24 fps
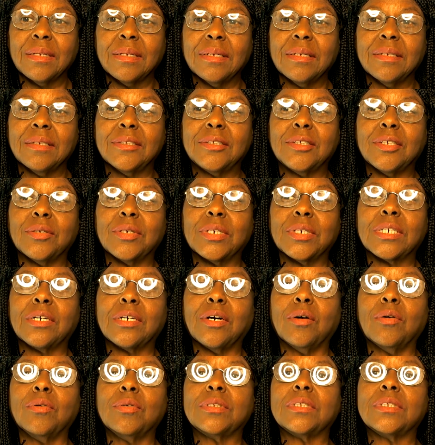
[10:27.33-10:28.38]
So it
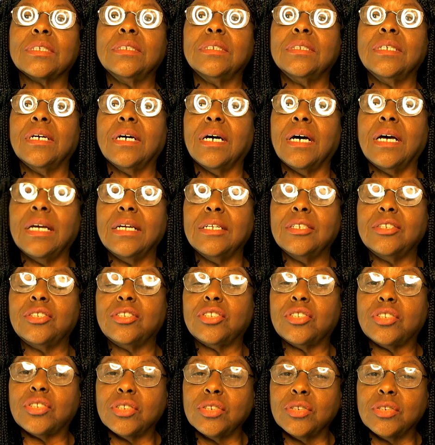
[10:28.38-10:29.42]
goes in there and
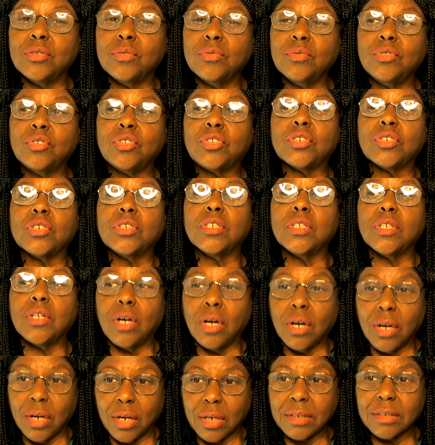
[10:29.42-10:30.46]
soothes your
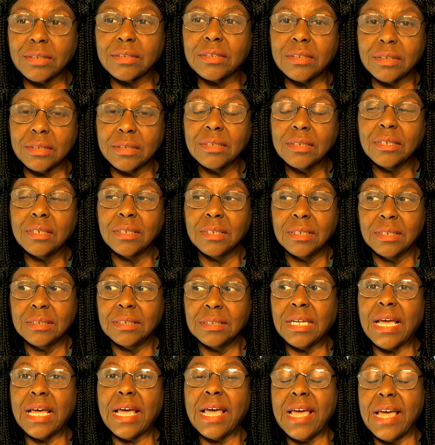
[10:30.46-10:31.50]
lungs,
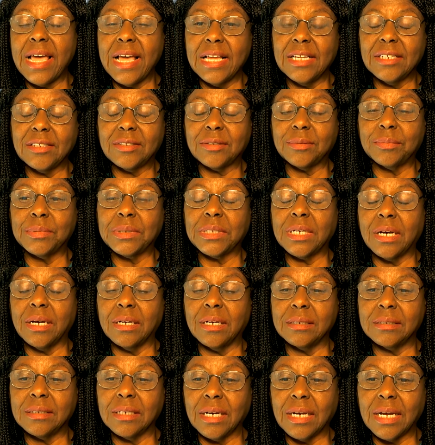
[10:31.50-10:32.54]
the
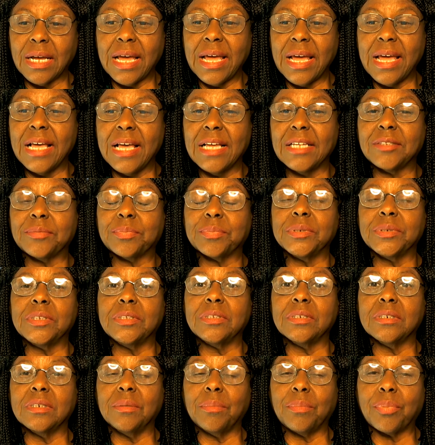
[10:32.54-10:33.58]
asthma,
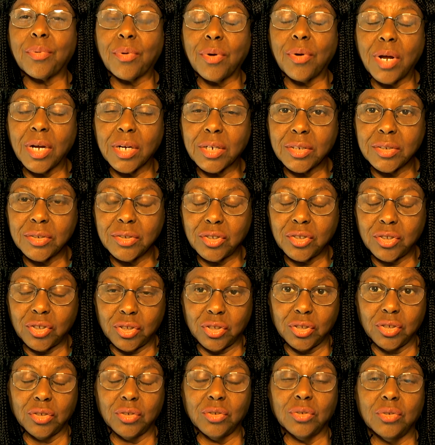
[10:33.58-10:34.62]
the bronchus
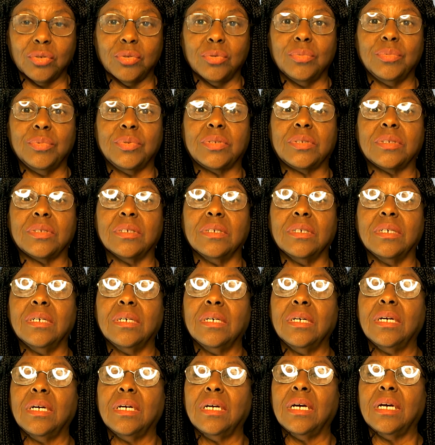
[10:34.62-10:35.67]
tubes, to
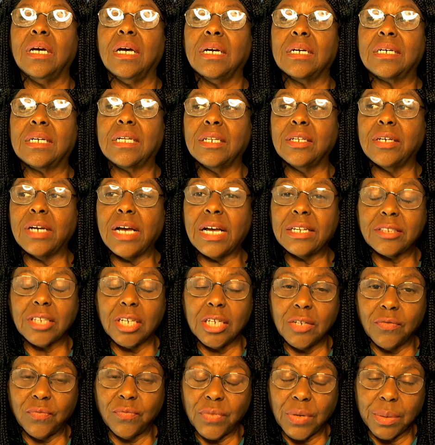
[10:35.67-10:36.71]
clear out the
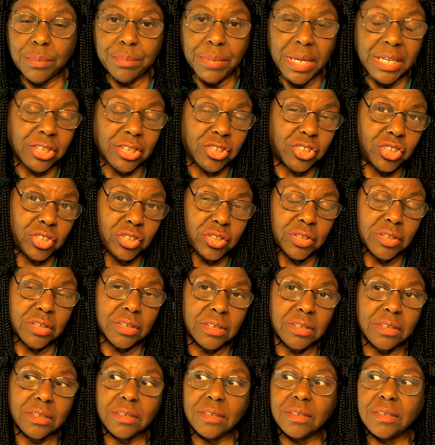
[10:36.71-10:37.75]

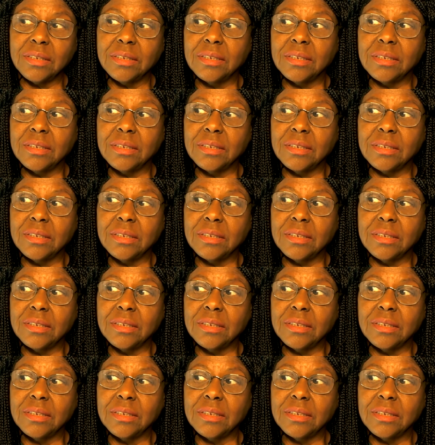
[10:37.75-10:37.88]
inflammation.